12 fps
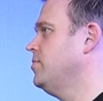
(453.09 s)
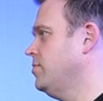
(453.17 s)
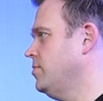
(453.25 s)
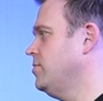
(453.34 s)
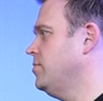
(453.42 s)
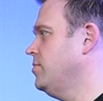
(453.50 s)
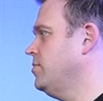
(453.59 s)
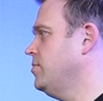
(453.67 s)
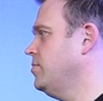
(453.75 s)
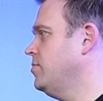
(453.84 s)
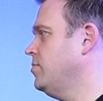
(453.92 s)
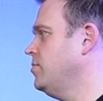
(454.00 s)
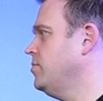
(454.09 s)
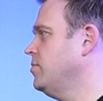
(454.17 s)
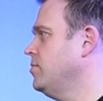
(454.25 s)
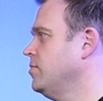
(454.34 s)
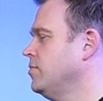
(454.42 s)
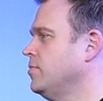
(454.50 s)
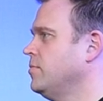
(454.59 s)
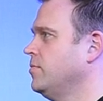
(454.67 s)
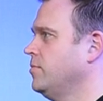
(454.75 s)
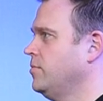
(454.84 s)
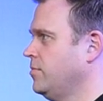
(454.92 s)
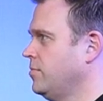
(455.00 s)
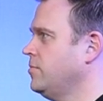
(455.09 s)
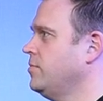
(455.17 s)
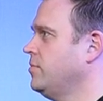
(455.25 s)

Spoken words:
The person shown says nothing.